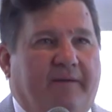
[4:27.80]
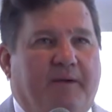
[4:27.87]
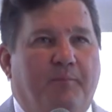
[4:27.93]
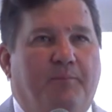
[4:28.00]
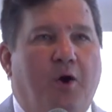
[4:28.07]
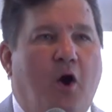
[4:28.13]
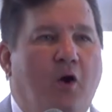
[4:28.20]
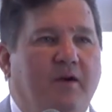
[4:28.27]

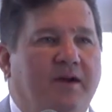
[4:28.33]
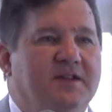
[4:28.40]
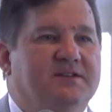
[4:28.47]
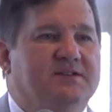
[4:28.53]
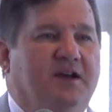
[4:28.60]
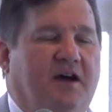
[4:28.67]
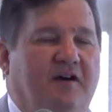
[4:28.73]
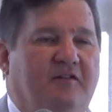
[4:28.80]

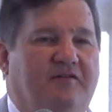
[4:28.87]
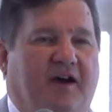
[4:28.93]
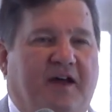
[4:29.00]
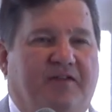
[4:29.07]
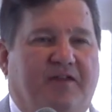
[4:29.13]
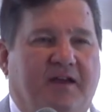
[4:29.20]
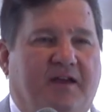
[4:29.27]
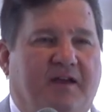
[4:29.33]
components of,
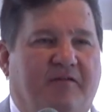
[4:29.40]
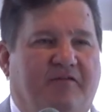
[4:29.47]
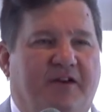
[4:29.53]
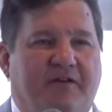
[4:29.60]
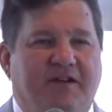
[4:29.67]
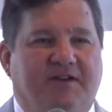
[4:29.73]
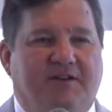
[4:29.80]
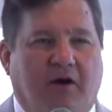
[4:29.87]
I think, a
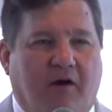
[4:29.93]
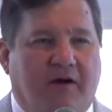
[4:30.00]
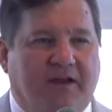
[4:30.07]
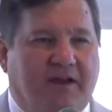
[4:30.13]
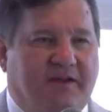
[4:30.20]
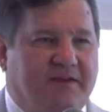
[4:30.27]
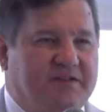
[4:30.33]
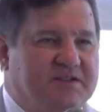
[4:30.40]
very
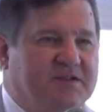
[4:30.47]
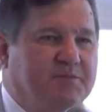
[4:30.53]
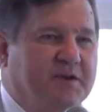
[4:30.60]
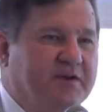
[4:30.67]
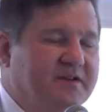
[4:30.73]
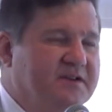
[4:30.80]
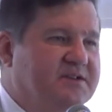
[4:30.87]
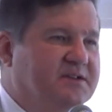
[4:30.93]
dark
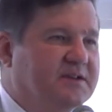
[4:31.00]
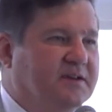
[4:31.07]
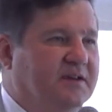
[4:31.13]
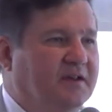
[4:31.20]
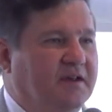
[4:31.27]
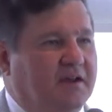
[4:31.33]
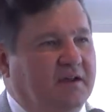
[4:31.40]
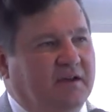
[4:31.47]

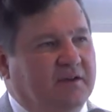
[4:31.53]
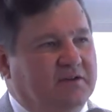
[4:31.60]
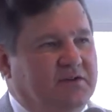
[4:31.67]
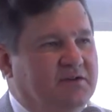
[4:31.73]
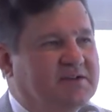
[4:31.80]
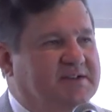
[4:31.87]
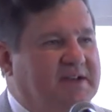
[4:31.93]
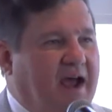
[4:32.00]
conspiracy
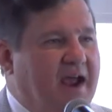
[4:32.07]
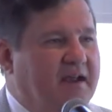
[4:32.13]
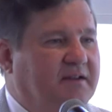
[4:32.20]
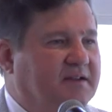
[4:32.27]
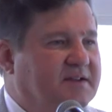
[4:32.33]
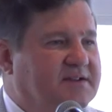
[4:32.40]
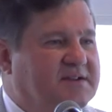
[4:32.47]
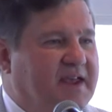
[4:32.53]
to
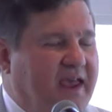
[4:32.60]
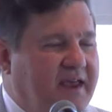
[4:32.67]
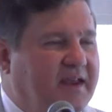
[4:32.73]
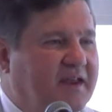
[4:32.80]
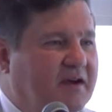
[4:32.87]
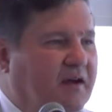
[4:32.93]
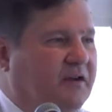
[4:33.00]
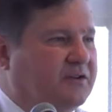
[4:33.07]
silence
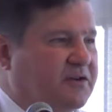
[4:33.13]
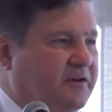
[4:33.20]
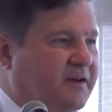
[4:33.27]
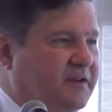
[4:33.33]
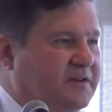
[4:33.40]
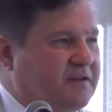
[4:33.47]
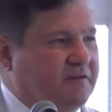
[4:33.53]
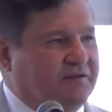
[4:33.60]
any
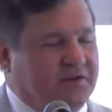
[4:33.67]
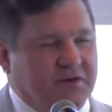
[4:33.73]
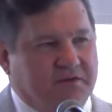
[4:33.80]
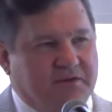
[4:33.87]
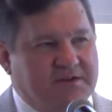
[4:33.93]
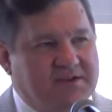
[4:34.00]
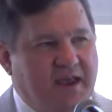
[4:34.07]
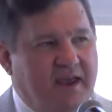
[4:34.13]
alternative
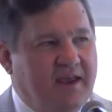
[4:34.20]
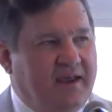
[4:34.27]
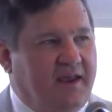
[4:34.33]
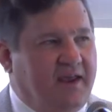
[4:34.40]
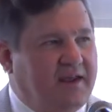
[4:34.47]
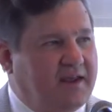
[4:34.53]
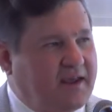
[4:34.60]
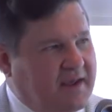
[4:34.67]
views,
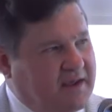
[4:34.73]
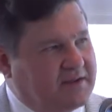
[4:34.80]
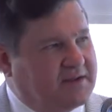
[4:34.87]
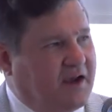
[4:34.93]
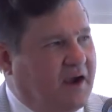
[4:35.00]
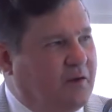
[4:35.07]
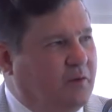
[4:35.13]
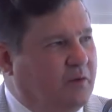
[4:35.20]
any
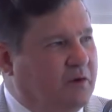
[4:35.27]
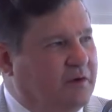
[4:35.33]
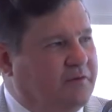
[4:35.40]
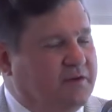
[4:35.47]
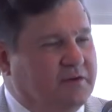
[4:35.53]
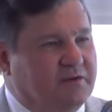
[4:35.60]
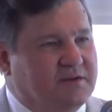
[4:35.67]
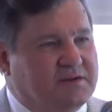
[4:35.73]
anti-war
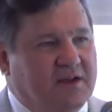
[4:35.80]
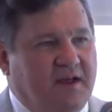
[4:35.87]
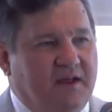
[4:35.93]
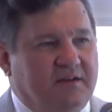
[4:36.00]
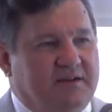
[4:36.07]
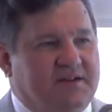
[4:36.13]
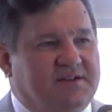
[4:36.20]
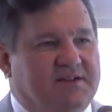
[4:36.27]
views,
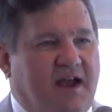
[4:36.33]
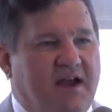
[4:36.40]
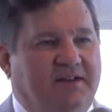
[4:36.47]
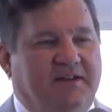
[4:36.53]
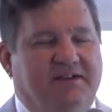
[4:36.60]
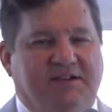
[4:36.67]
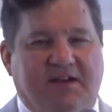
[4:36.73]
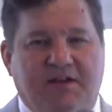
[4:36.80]
to
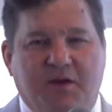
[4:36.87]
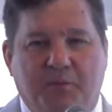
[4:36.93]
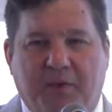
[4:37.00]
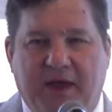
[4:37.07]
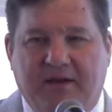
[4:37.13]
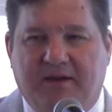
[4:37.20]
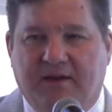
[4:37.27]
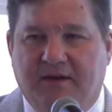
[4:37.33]
silence
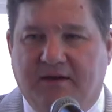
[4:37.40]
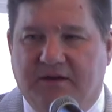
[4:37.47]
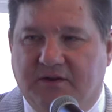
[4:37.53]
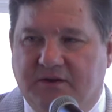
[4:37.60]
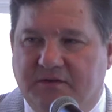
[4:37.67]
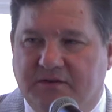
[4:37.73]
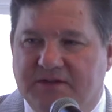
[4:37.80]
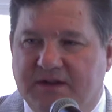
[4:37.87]
independent
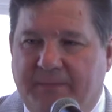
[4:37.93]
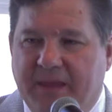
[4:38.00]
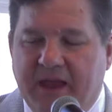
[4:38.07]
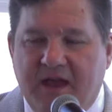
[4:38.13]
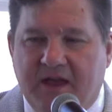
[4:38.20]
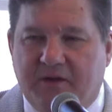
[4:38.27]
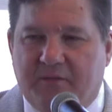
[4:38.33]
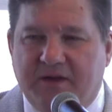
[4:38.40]
news.
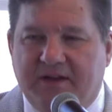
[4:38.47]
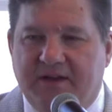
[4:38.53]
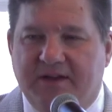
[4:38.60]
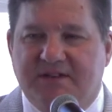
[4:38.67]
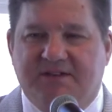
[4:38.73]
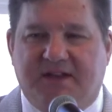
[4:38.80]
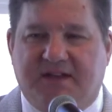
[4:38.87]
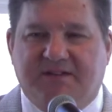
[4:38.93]
It really
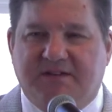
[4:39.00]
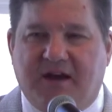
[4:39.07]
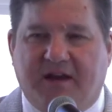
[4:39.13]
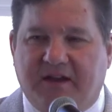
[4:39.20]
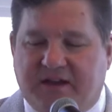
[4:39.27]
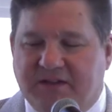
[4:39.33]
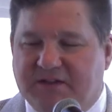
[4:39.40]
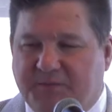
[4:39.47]
is, it's
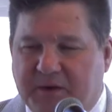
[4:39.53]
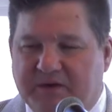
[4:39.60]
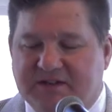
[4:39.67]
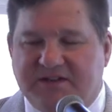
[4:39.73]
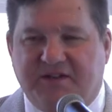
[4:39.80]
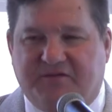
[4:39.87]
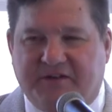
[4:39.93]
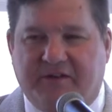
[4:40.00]
not a
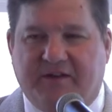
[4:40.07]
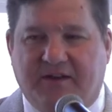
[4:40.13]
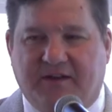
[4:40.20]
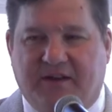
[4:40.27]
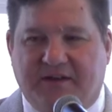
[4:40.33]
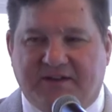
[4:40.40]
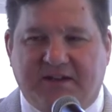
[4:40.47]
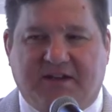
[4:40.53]
conspiracy theory,
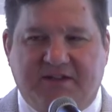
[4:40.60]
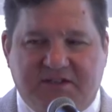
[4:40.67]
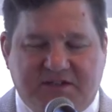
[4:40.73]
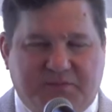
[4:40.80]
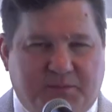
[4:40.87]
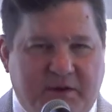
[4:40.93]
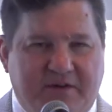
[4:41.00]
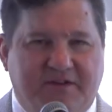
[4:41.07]
it's a
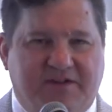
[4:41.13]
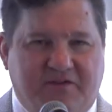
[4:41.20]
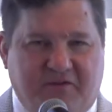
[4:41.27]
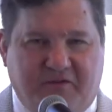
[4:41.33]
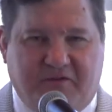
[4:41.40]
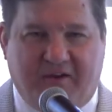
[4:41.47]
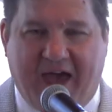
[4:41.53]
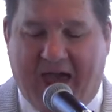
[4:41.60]
conspiracy
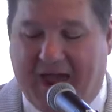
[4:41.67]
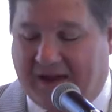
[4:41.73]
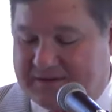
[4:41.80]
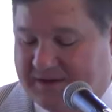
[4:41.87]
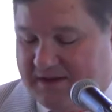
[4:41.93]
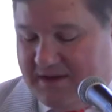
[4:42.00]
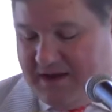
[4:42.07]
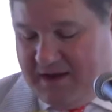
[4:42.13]
fact.